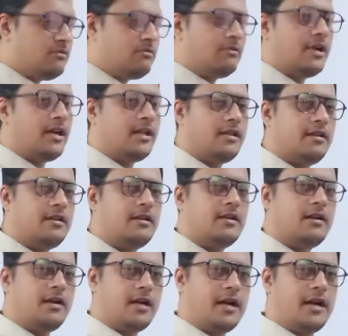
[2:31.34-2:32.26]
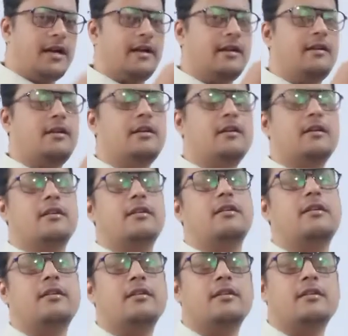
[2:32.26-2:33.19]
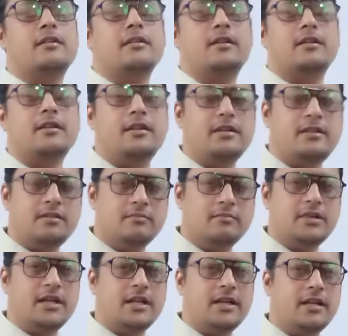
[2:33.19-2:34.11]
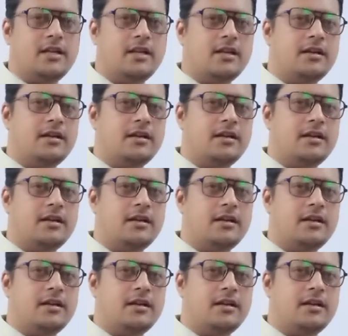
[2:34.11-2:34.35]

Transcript: together and disseminate